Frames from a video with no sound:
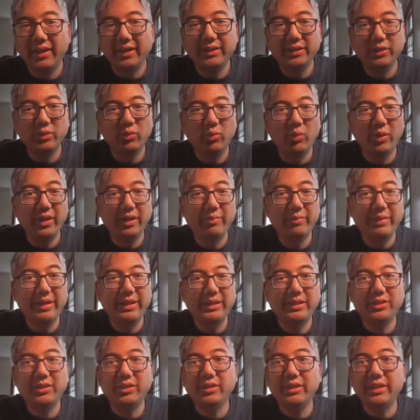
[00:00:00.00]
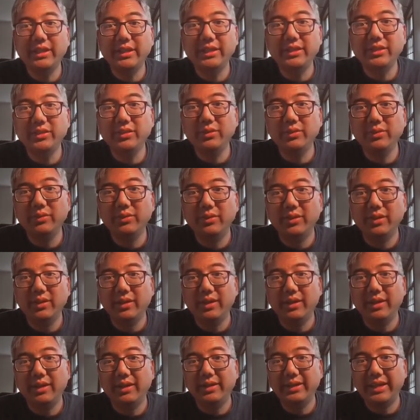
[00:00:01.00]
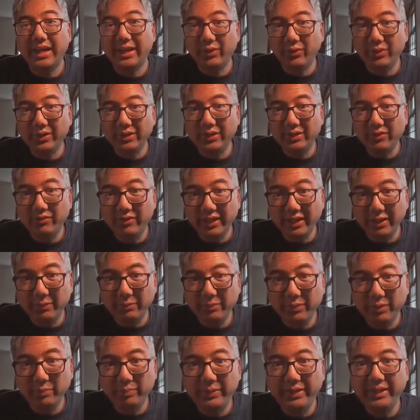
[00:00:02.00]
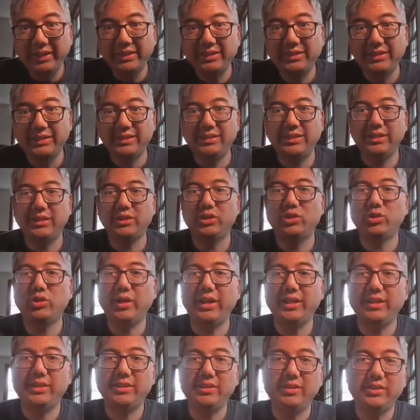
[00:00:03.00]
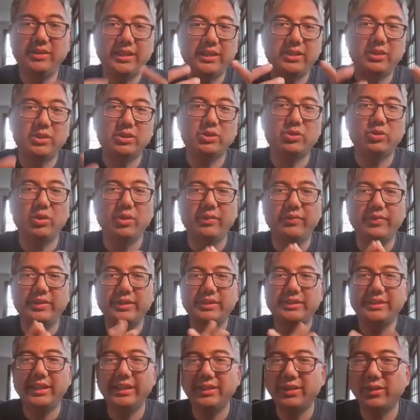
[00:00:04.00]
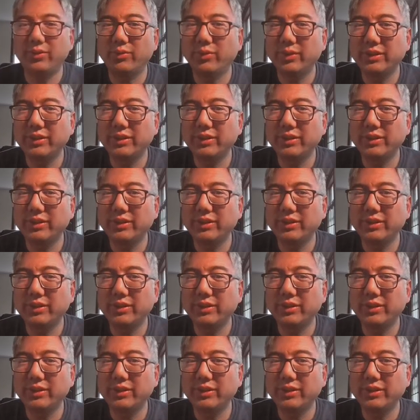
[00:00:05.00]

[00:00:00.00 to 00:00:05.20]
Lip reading: you want to make sure that you not only develop your pieces and try to take control of the center,